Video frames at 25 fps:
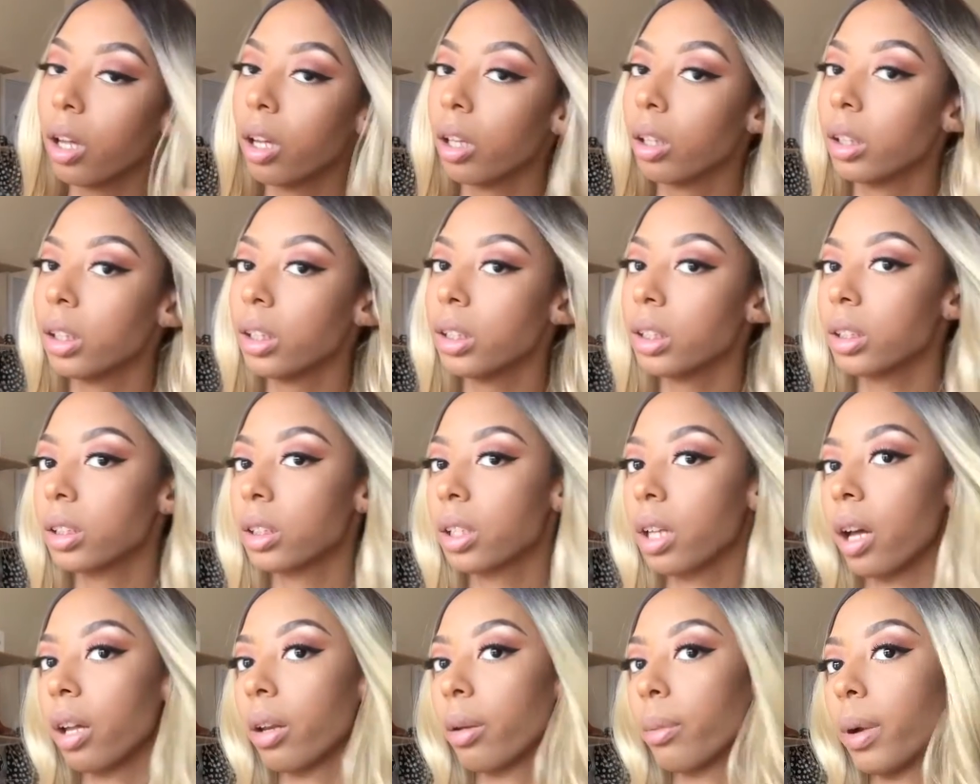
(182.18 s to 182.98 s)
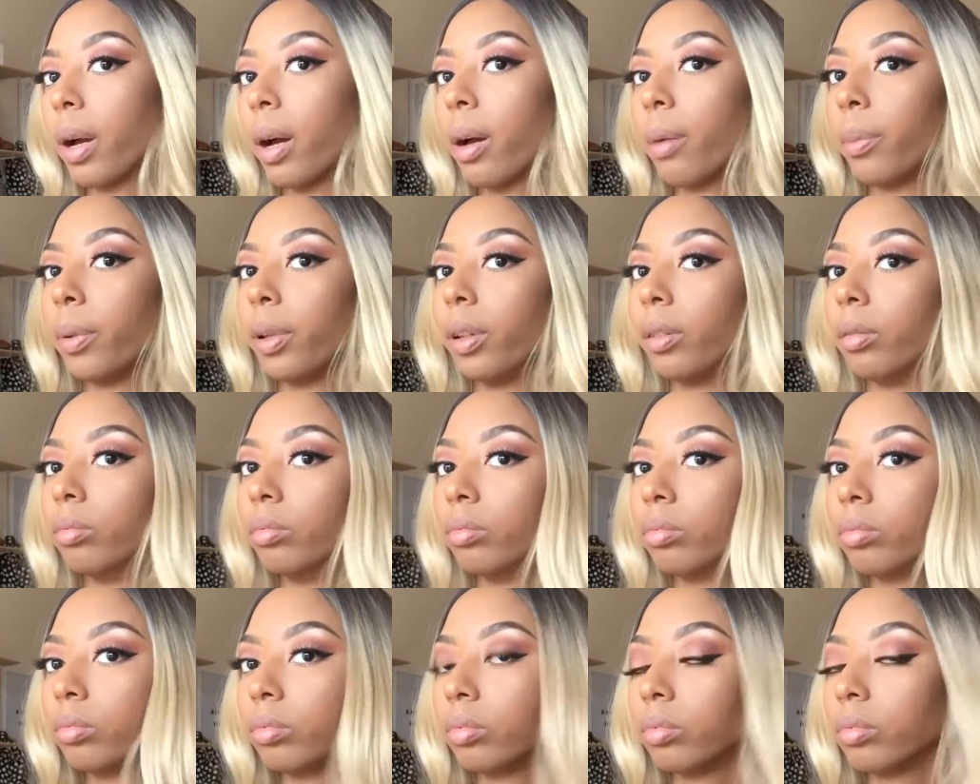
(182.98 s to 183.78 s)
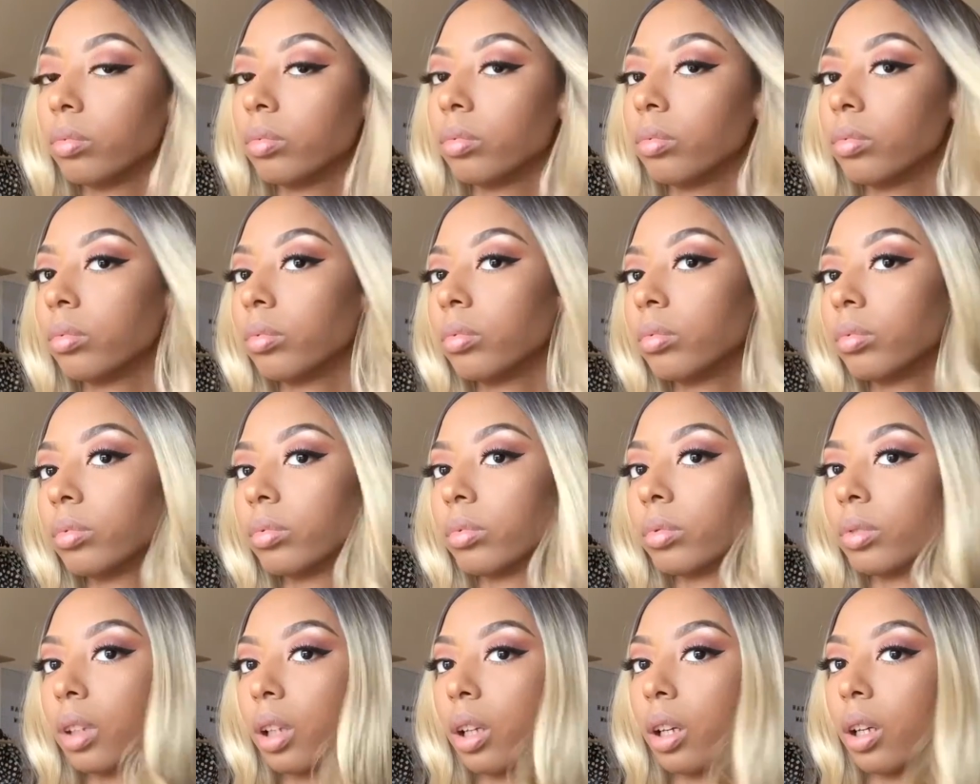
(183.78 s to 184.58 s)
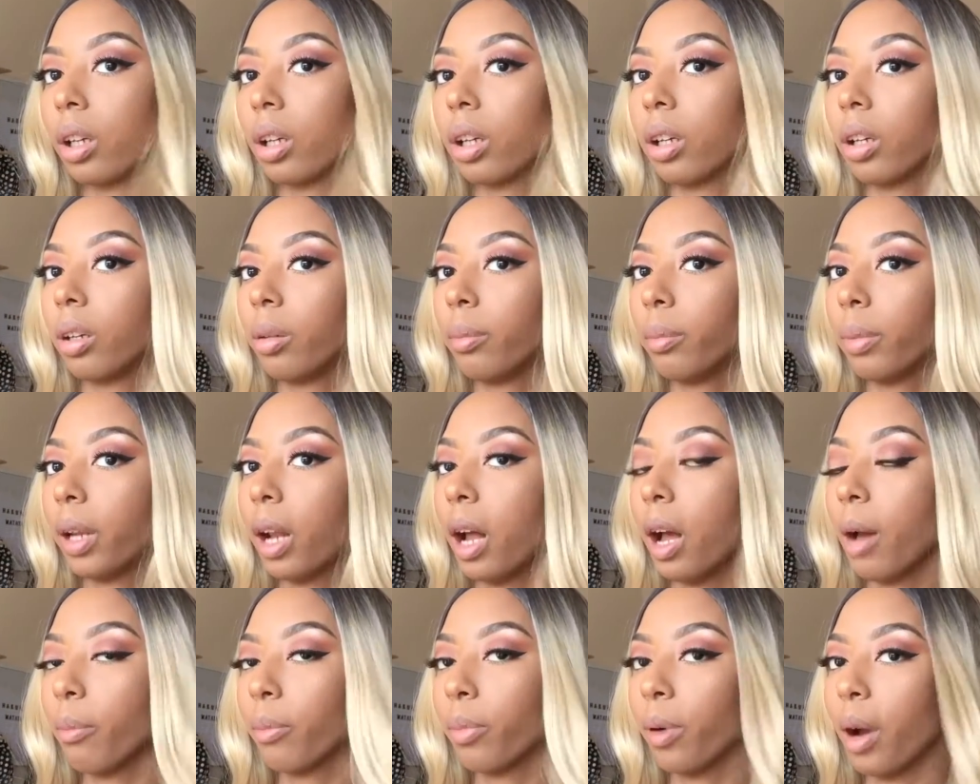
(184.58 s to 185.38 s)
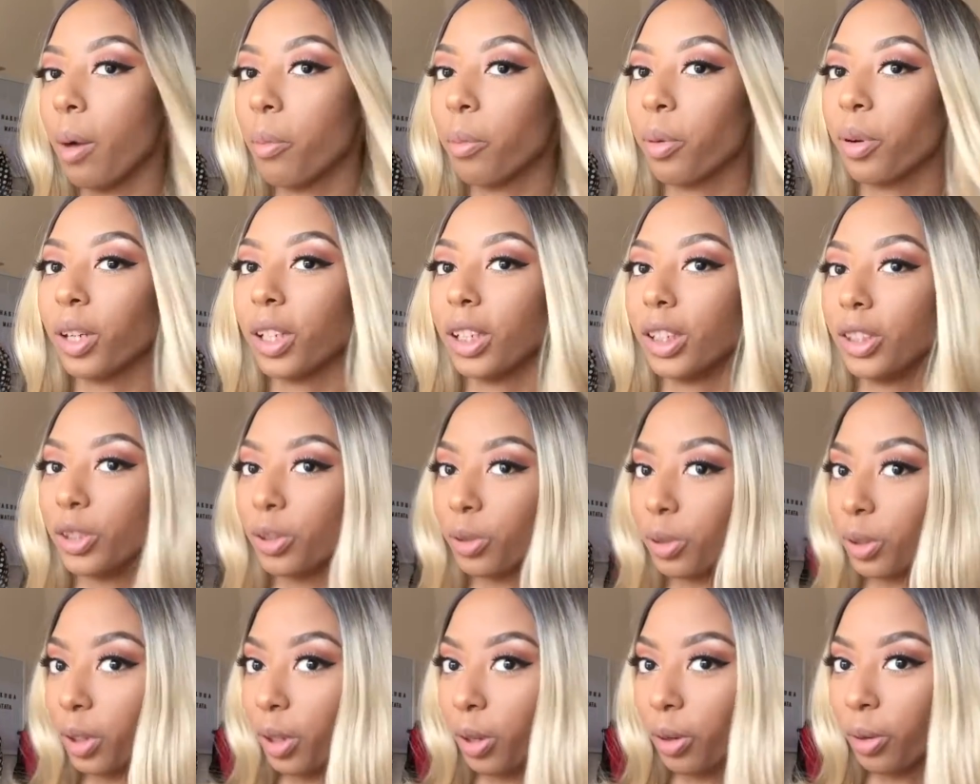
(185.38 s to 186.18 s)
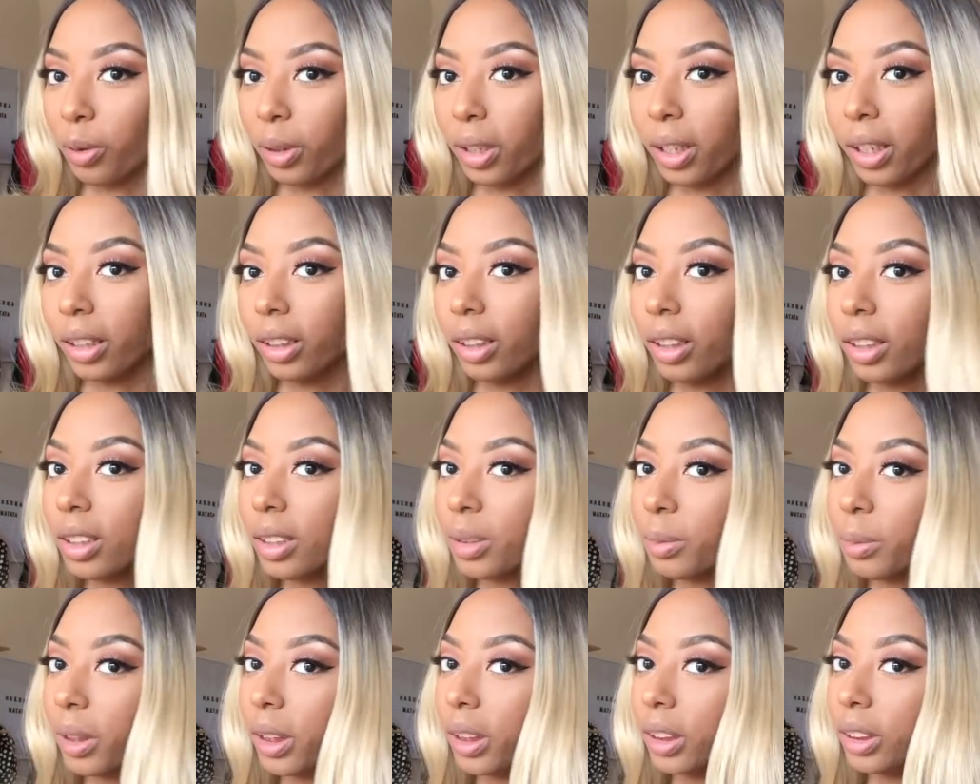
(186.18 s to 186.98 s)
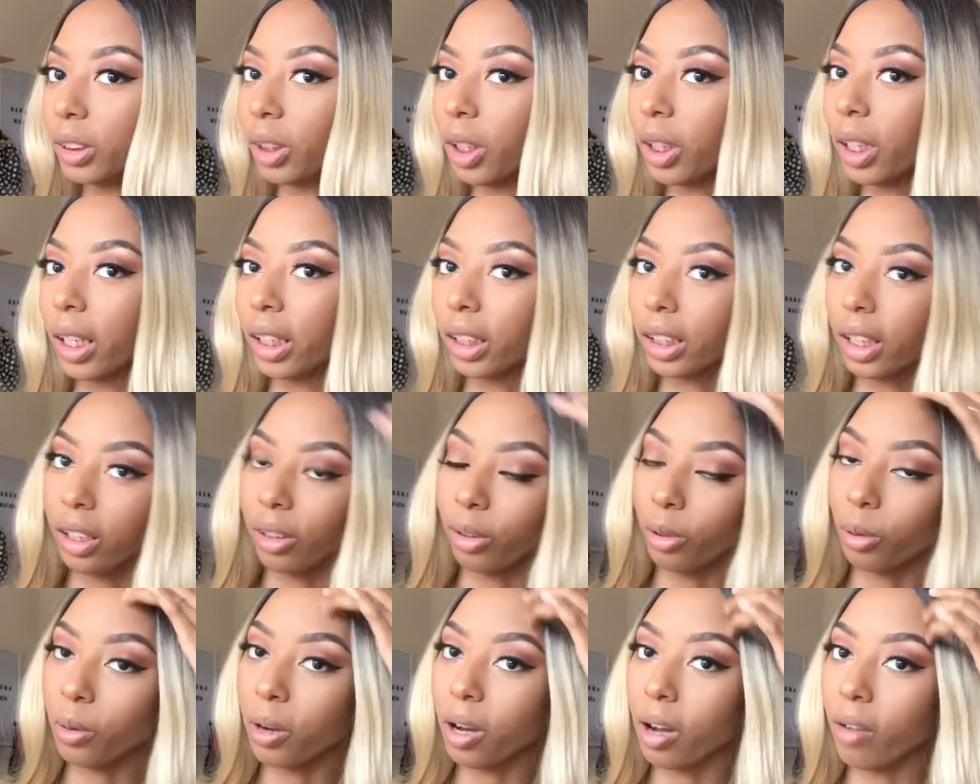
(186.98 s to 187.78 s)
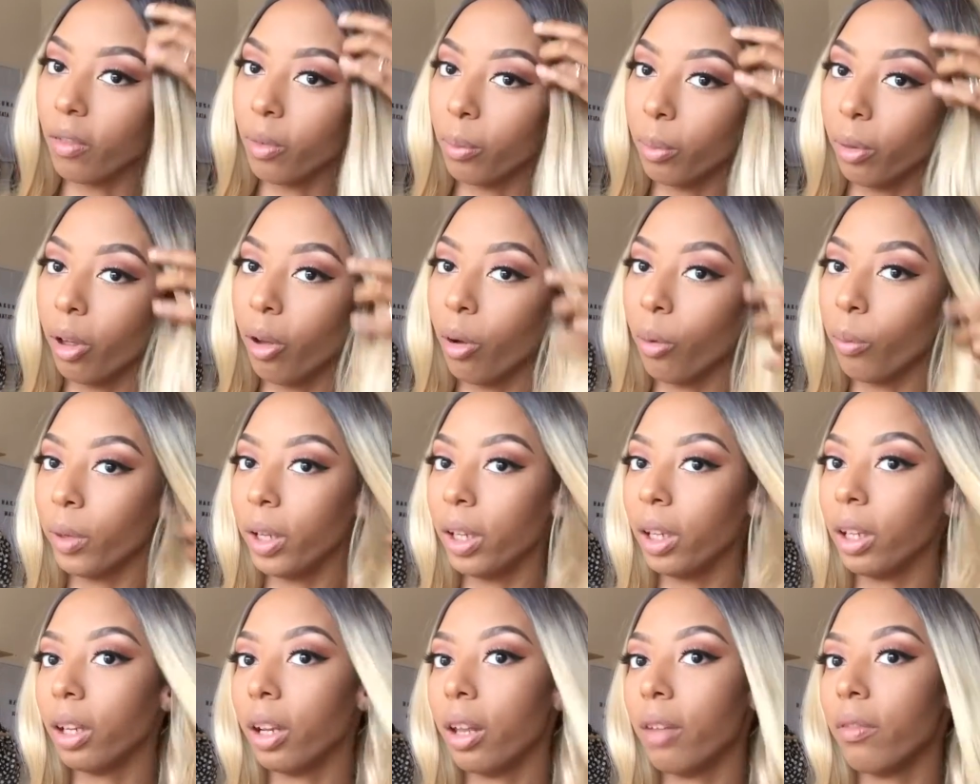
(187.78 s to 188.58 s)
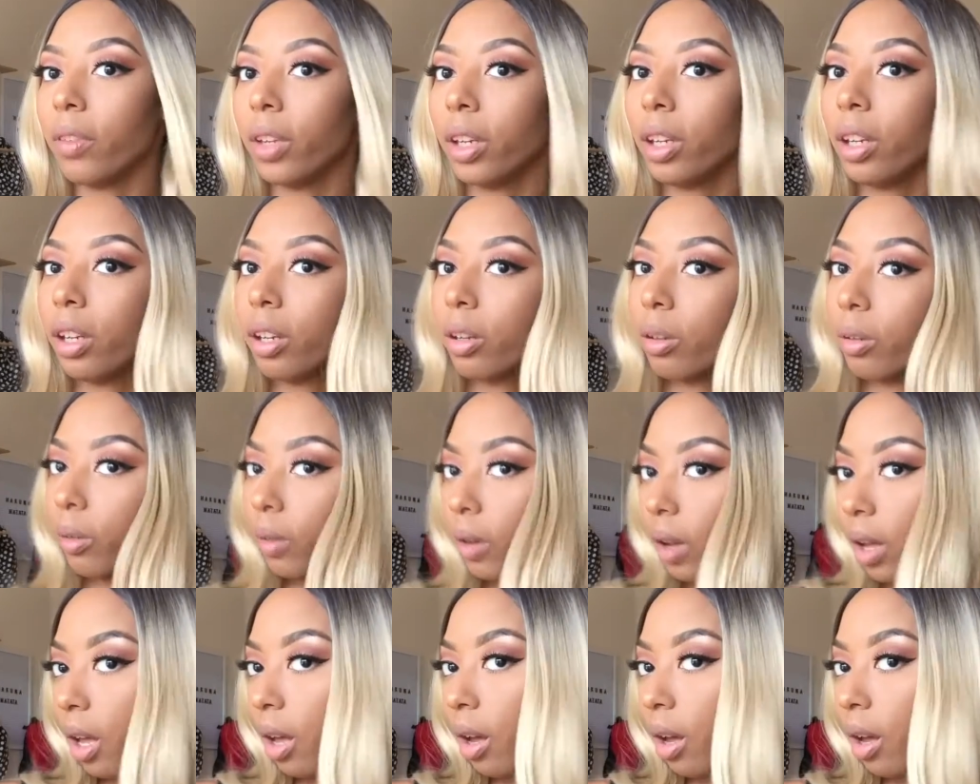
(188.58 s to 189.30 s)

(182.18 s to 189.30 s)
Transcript: this is kind of popping. But I'm pretty sure y'all gonna like this because y'all like that little other blonde wig in that video.